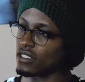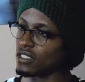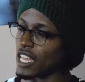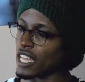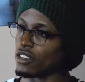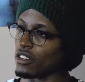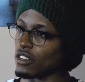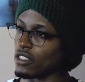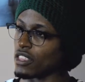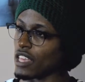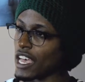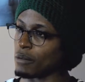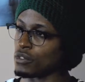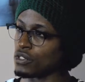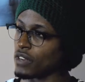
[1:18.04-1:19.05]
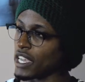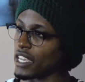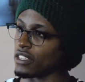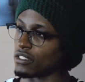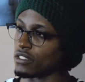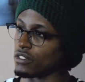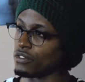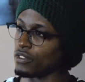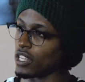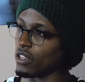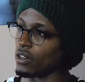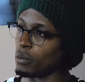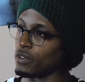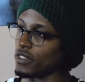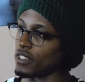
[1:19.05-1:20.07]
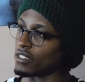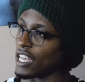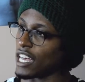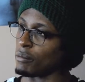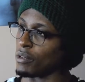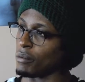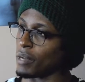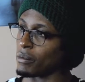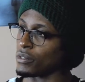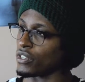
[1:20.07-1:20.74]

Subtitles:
standard that I'm trying to follow with this album.